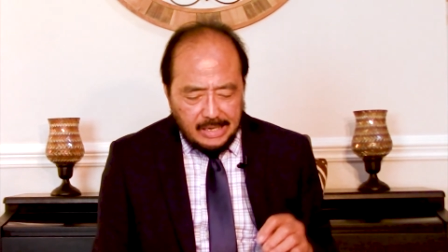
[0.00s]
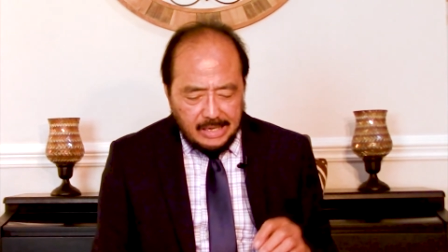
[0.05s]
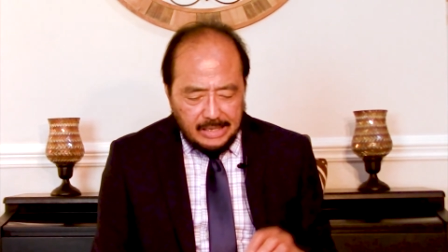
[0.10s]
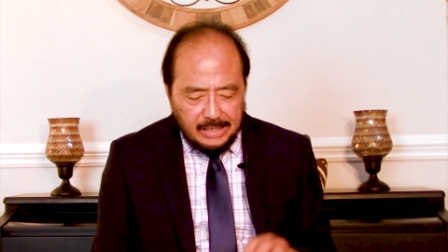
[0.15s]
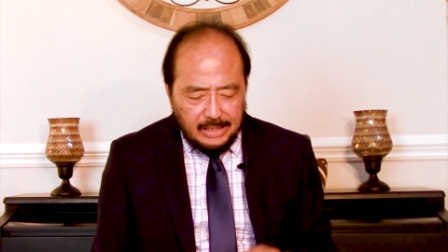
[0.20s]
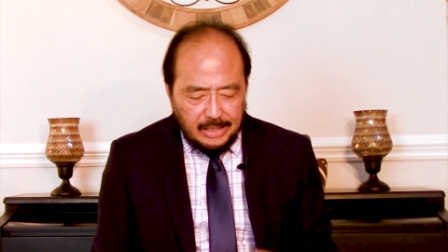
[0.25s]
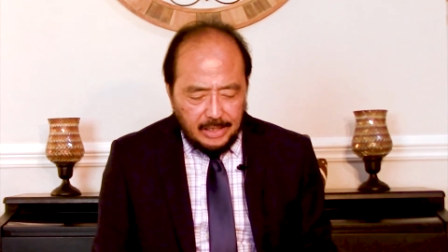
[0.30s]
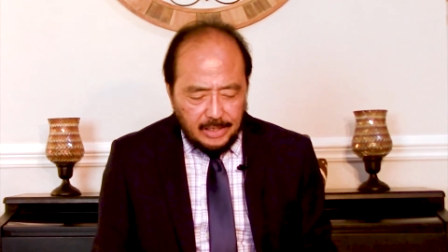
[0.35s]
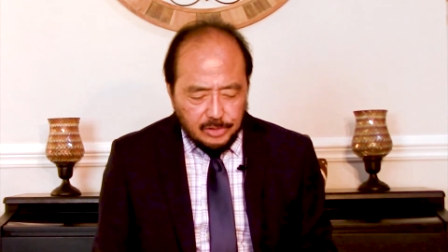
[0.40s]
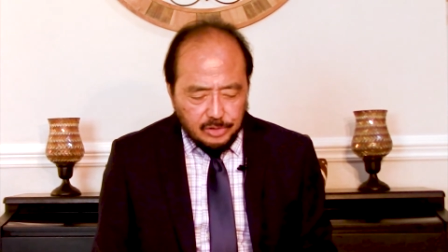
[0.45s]

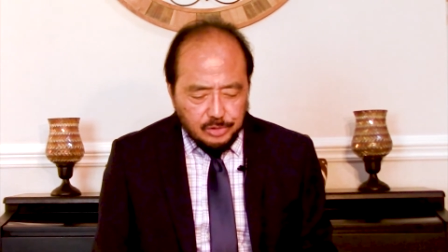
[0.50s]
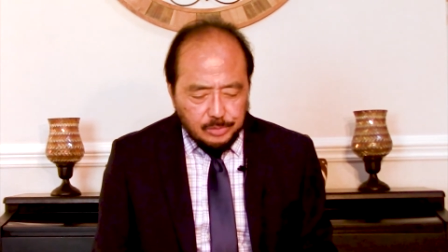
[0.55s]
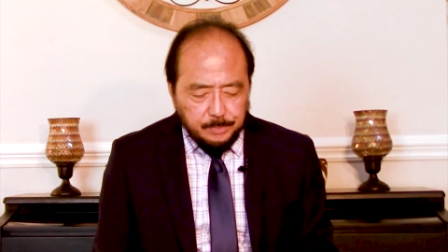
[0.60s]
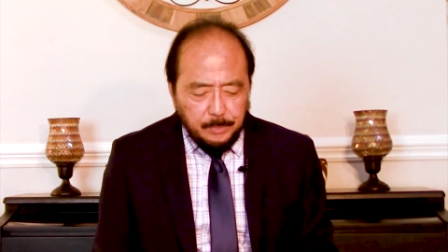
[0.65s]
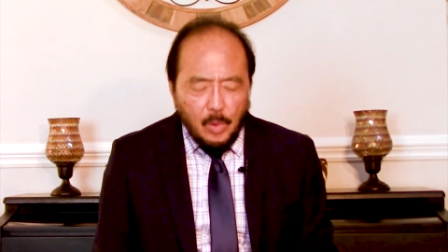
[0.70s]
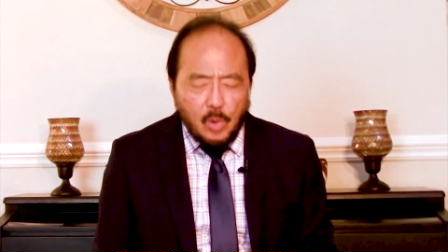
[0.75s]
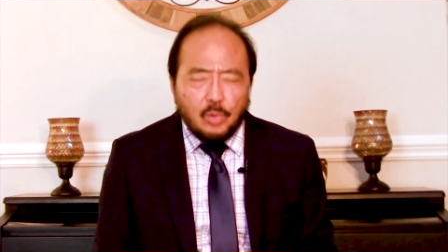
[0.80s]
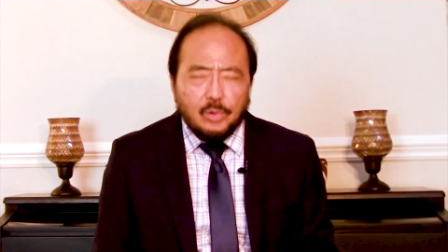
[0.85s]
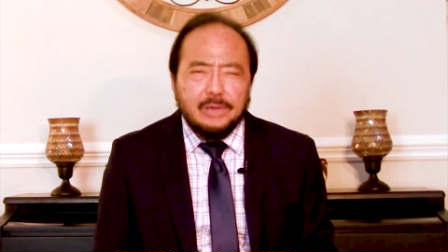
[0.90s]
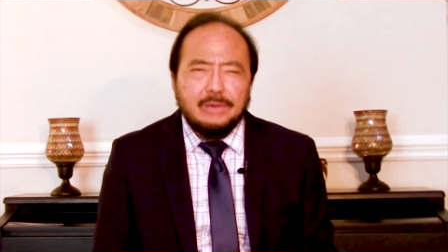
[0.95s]
He had
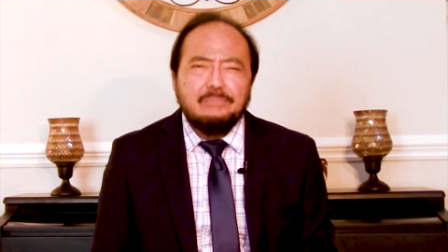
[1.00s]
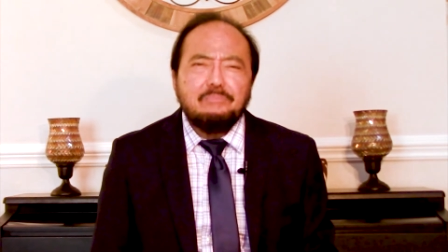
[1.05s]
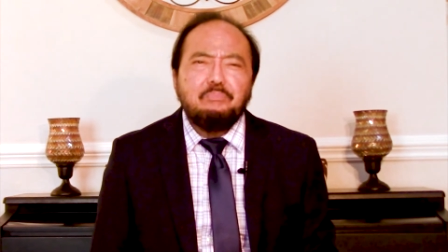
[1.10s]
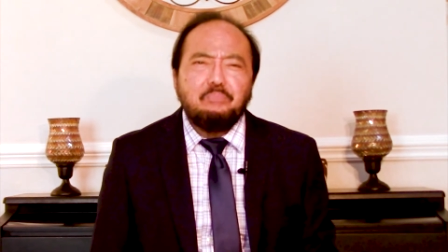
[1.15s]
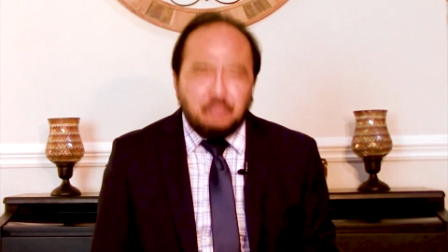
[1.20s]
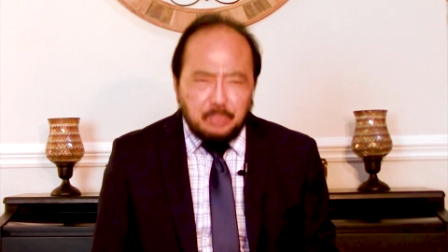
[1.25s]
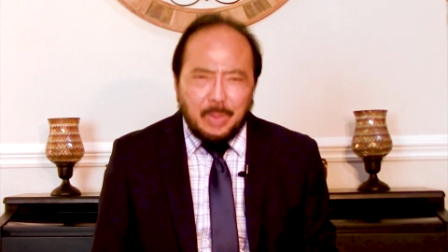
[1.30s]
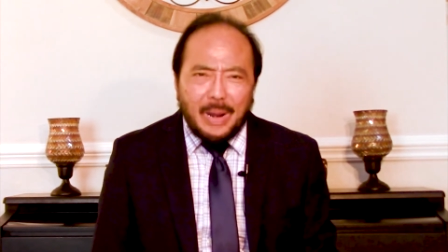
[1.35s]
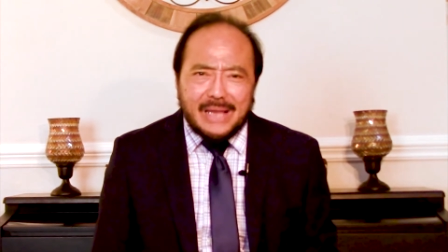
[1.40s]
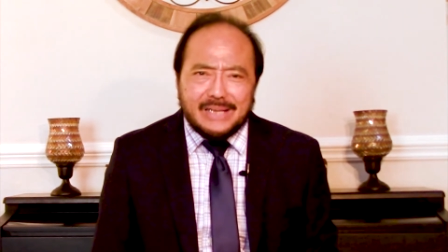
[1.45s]
spoken
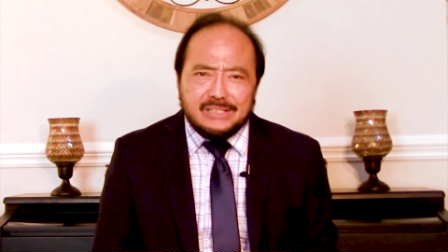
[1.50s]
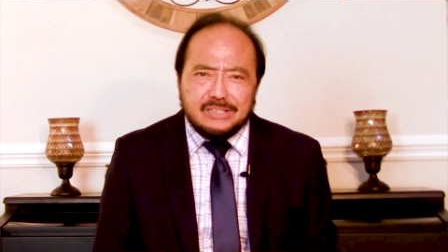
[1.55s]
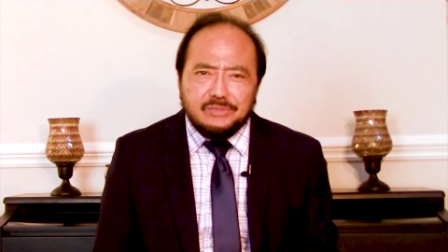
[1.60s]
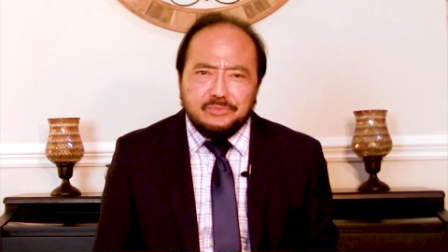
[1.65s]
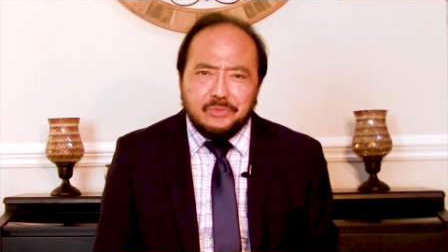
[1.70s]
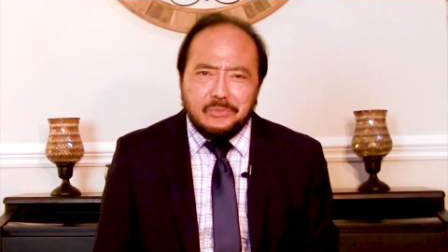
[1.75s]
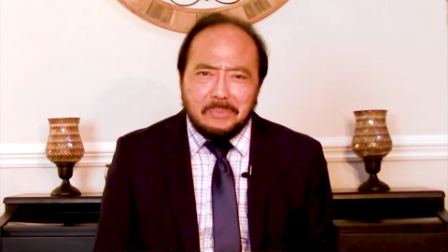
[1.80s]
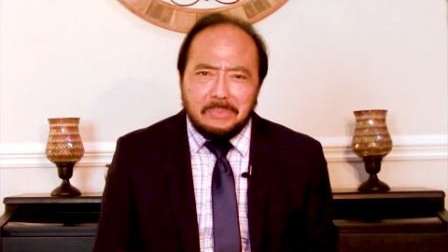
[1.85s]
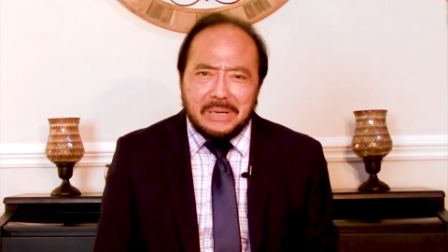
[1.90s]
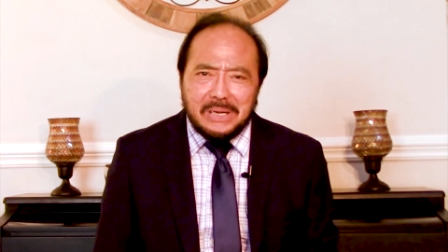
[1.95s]

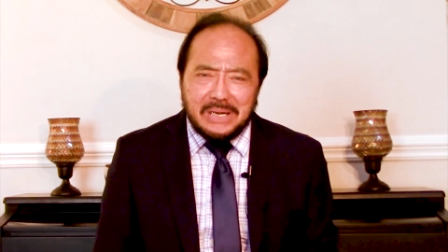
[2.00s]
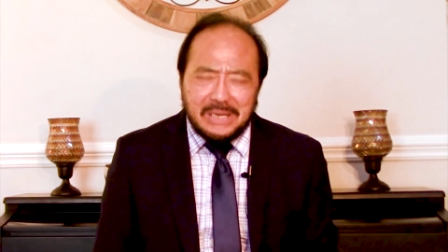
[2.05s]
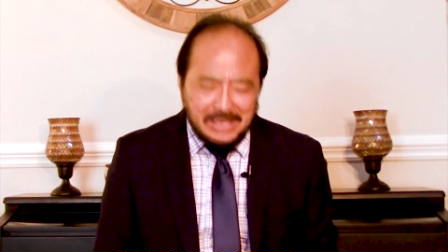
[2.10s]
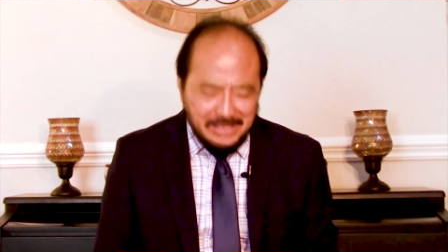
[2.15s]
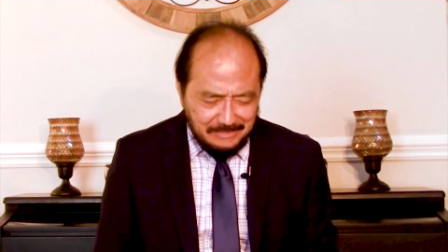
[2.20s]
blasphemy.